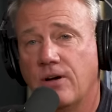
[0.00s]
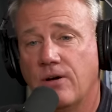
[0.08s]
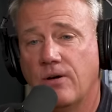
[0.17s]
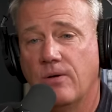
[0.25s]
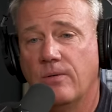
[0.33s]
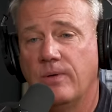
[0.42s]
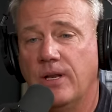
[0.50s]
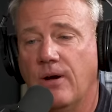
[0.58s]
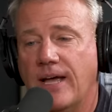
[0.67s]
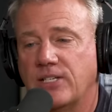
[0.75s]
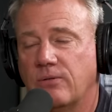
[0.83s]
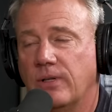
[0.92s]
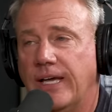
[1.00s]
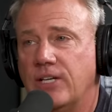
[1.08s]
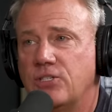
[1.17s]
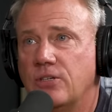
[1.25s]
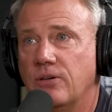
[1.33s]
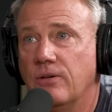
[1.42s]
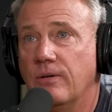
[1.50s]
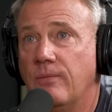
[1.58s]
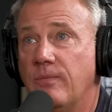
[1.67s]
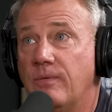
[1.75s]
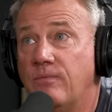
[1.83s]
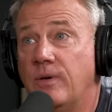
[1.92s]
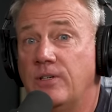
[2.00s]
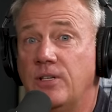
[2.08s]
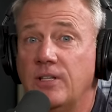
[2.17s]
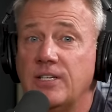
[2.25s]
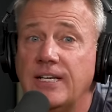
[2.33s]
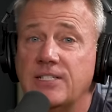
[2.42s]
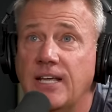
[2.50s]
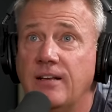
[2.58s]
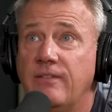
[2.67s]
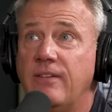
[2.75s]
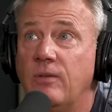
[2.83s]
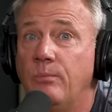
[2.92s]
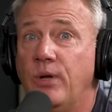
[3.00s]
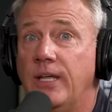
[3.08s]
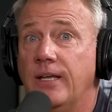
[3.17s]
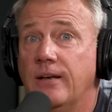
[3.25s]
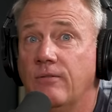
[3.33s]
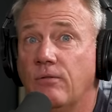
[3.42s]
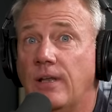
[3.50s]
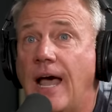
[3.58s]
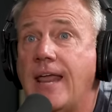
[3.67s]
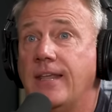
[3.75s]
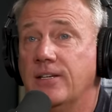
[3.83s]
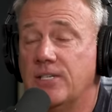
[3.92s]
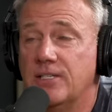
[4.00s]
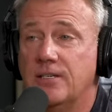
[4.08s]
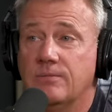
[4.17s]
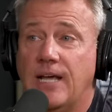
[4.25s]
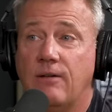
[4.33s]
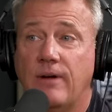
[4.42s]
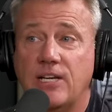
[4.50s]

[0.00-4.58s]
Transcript: So, you know, as it relates to the extent of even putting in lighting systems at